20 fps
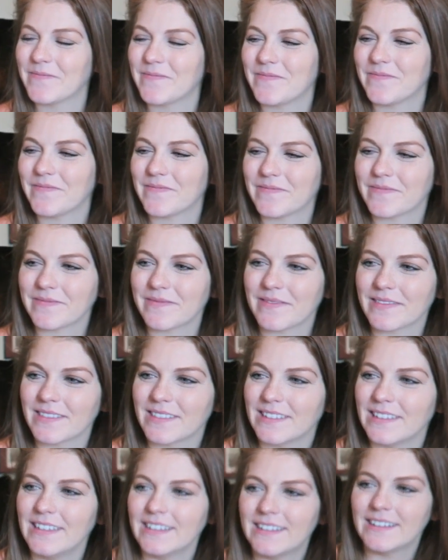
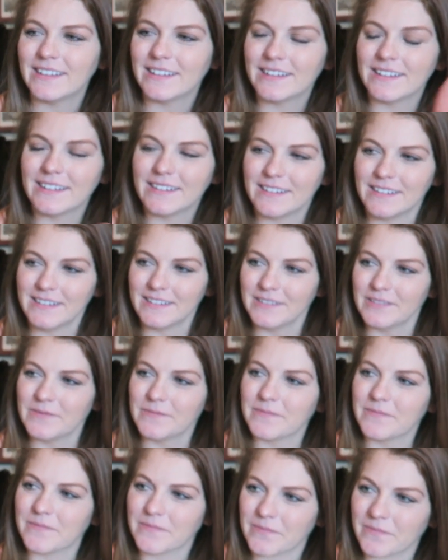
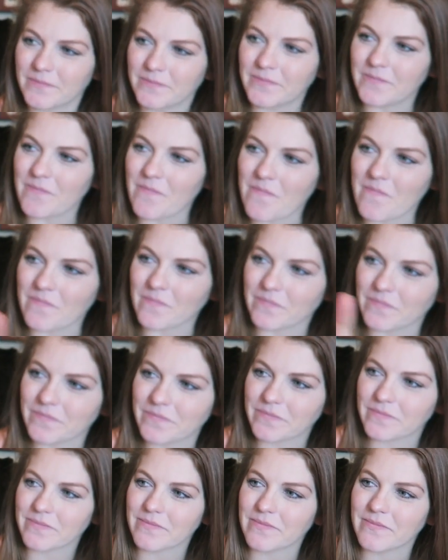
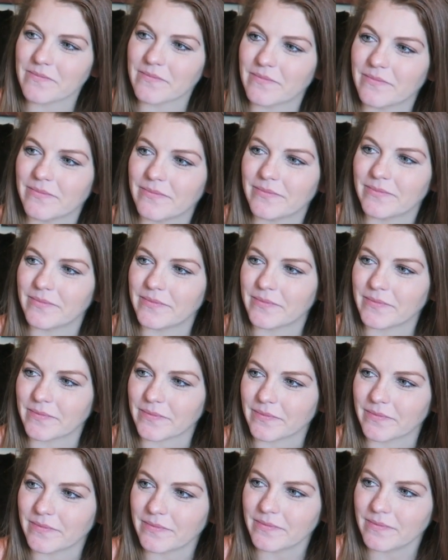
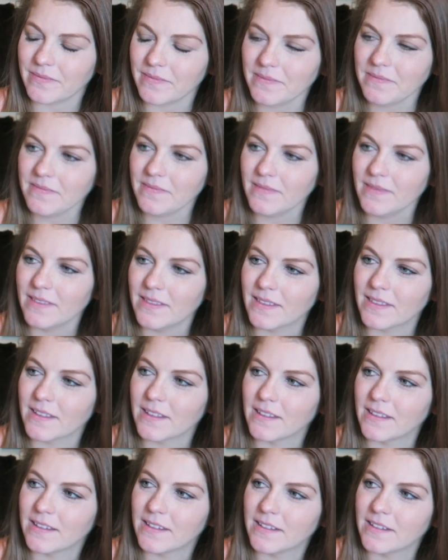
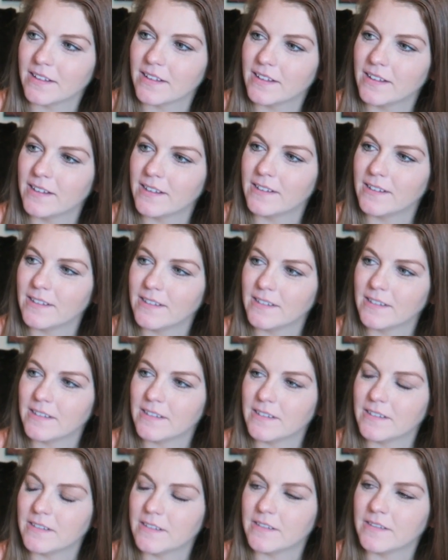
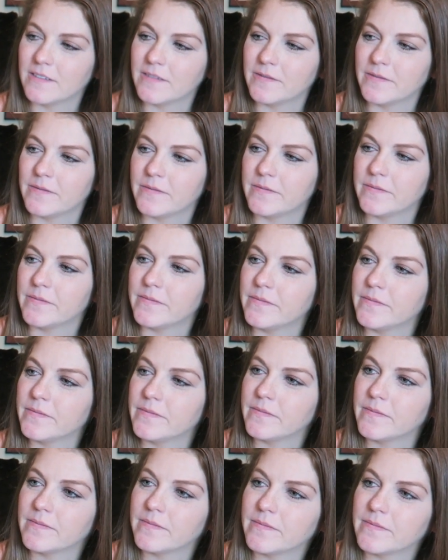
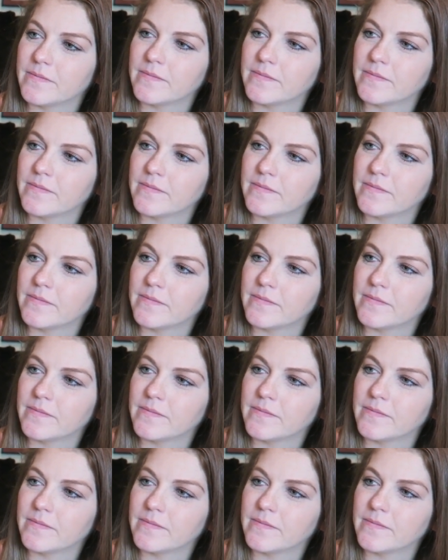The person shown says nothing.